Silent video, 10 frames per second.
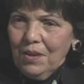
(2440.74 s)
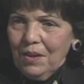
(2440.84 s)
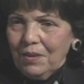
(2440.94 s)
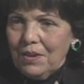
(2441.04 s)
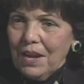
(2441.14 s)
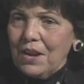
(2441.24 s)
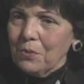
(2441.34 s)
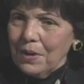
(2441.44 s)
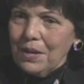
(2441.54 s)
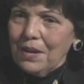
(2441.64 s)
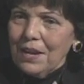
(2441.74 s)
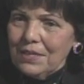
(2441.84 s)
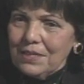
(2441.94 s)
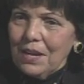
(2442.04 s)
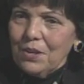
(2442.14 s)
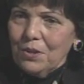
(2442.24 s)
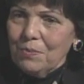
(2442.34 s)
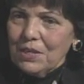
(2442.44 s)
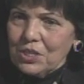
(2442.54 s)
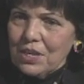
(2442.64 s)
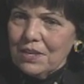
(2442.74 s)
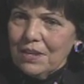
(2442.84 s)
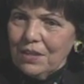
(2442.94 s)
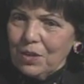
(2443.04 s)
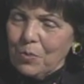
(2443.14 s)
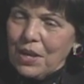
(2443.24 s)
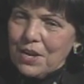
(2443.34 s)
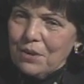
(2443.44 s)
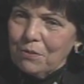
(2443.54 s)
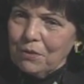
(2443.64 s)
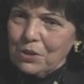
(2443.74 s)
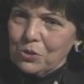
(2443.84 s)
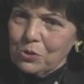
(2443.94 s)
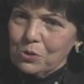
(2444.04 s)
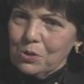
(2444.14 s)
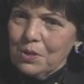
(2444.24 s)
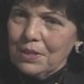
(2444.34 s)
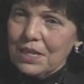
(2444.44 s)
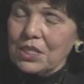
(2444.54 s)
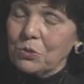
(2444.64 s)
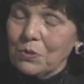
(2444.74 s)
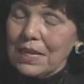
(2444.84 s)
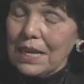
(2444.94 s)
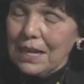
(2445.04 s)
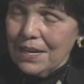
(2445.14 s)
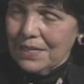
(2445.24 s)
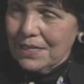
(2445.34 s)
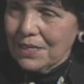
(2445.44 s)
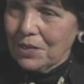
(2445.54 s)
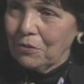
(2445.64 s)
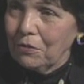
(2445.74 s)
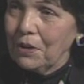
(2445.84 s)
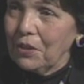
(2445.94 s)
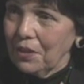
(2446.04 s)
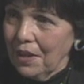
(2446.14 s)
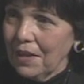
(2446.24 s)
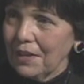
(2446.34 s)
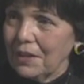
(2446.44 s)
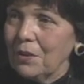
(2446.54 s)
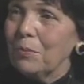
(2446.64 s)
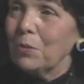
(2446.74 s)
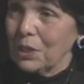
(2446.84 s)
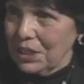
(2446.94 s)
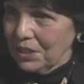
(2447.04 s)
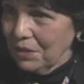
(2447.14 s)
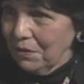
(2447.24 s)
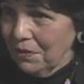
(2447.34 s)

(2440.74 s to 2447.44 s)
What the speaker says: Anyway, as I mentioned at the beginning of the show, yes, we can if we think positive,